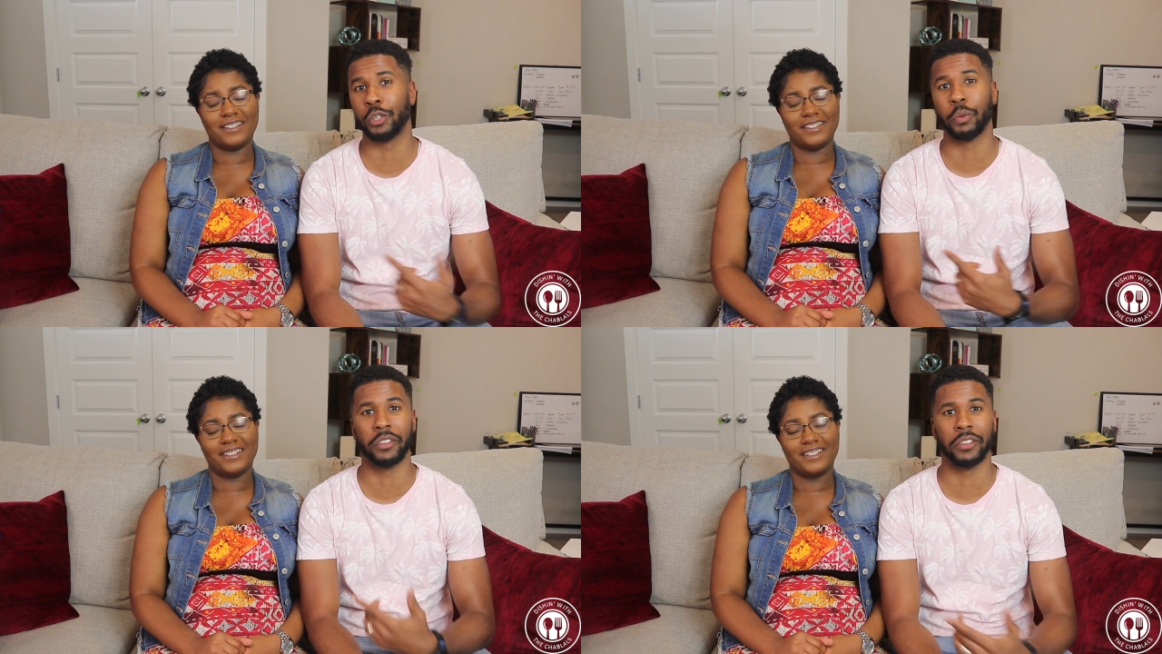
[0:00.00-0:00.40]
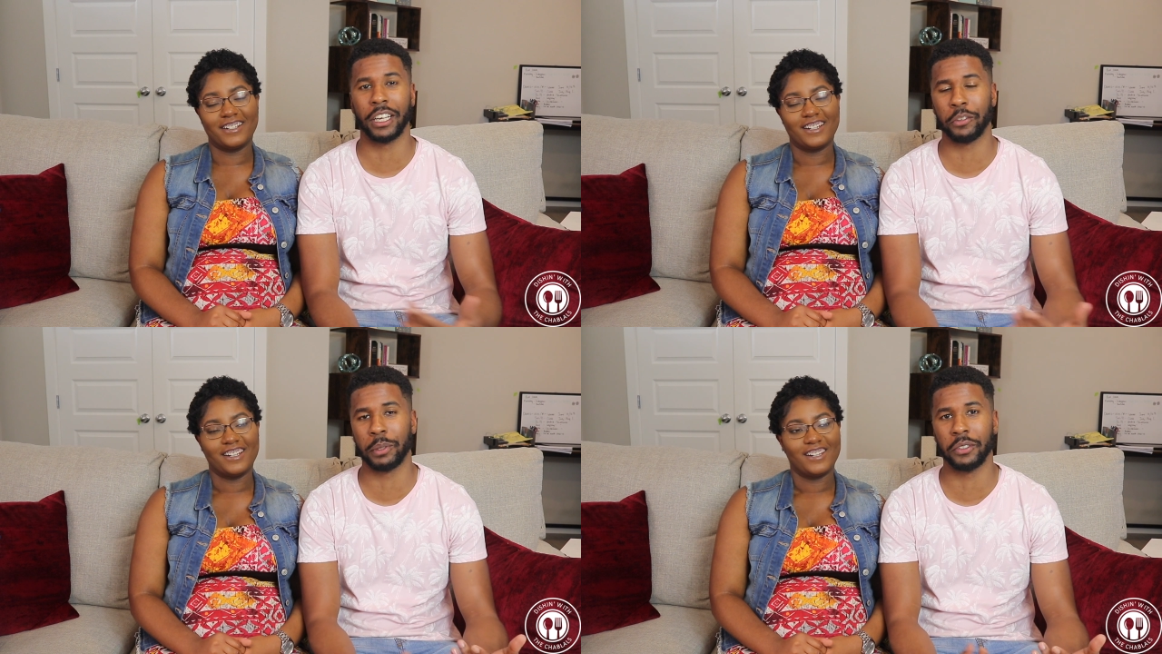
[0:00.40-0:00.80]
Speaker 1: she wasn't
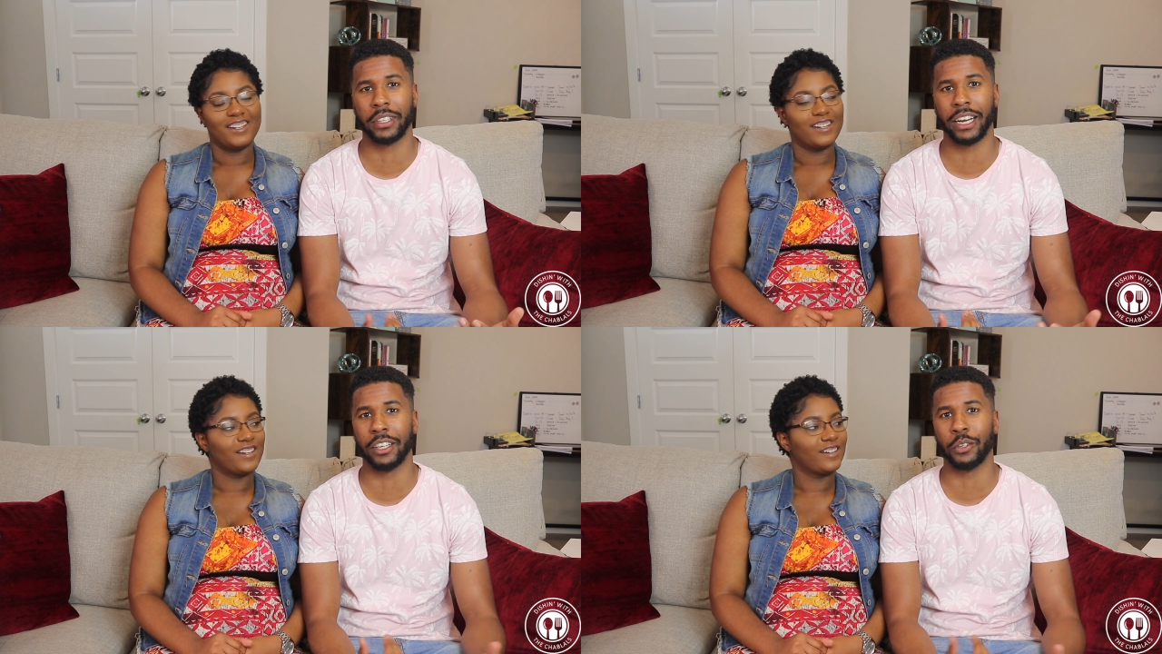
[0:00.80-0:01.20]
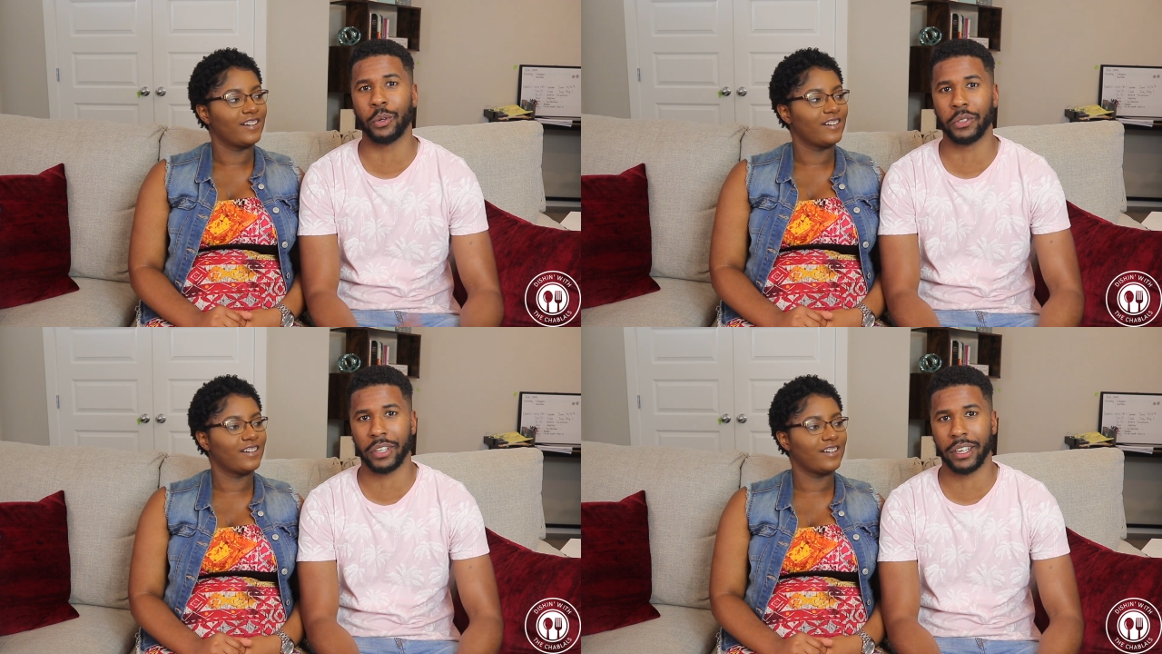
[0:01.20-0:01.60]
experiencing any
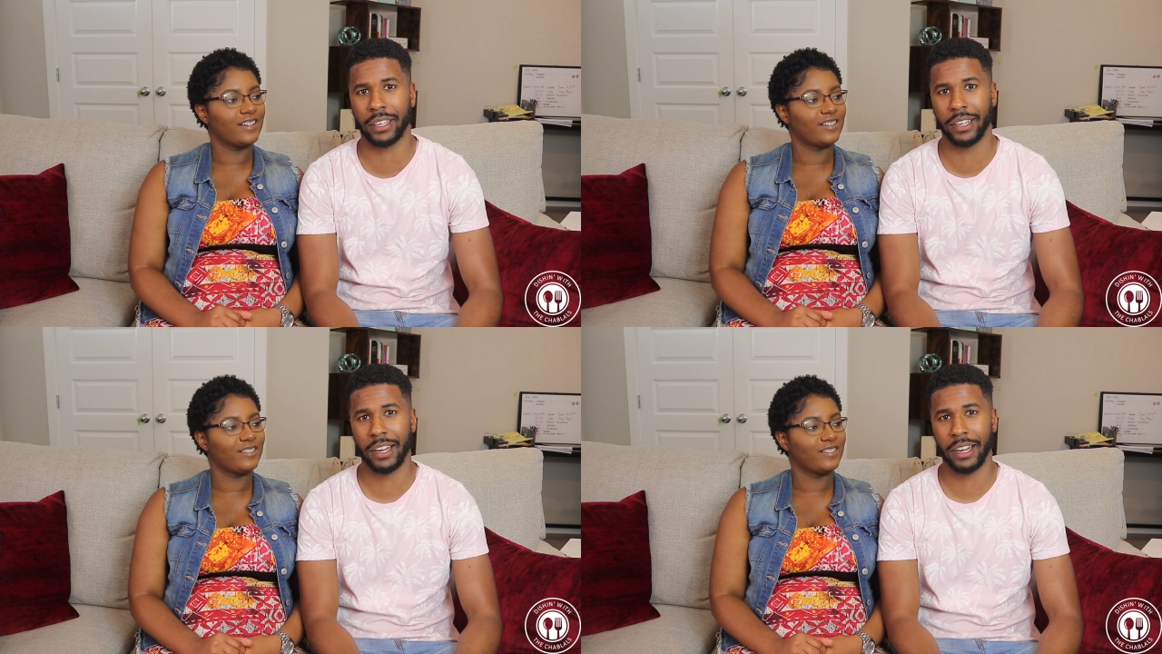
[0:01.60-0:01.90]
nausea.